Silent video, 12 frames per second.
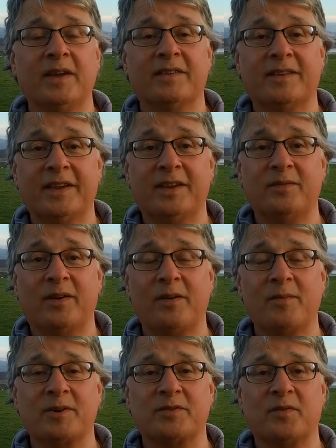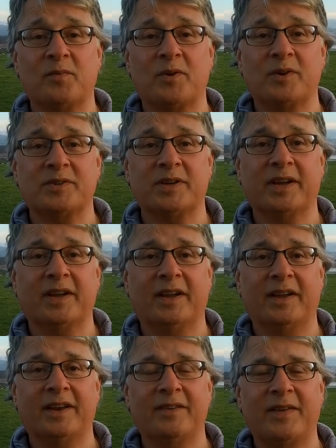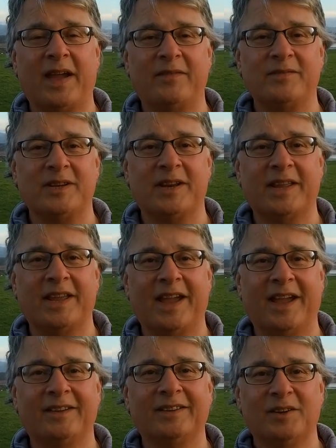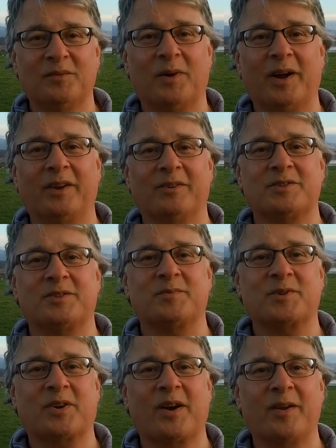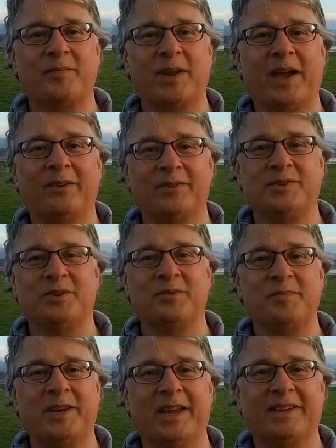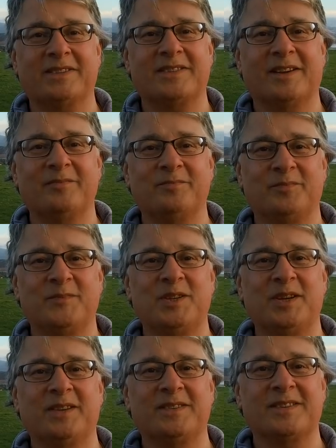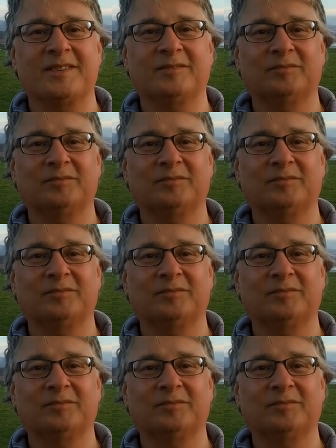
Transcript: Thank you very much for watching, and if you haven't done it yet, why not subscribe now and join me next time? Cheers.